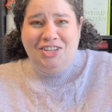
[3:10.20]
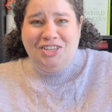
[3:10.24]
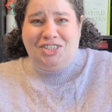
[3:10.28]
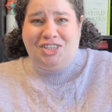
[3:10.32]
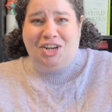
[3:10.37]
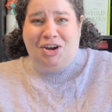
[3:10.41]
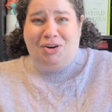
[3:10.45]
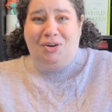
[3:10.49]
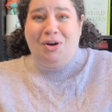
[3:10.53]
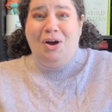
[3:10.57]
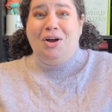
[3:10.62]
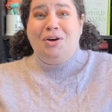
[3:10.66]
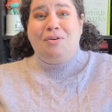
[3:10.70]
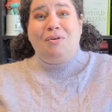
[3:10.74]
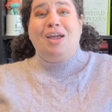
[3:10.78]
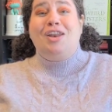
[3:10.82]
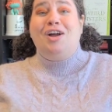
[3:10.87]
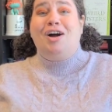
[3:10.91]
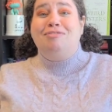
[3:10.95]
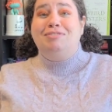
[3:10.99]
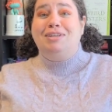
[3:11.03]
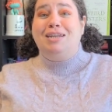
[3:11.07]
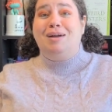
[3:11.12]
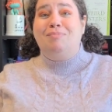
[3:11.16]
So quite
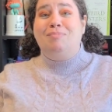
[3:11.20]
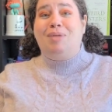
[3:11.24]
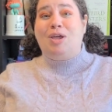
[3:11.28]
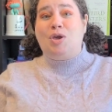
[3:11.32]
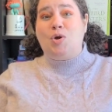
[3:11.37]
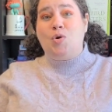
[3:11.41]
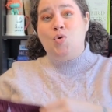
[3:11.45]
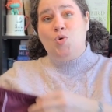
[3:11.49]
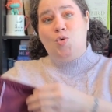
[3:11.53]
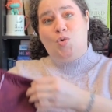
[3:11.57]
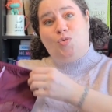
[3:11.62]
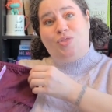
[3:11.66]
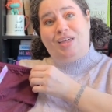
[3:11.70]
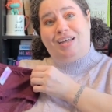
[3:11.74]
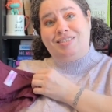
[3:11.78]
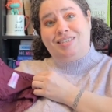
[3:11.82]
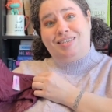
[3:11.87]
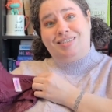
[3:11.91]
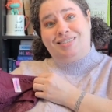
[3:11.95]
often I'm like, oh, that's a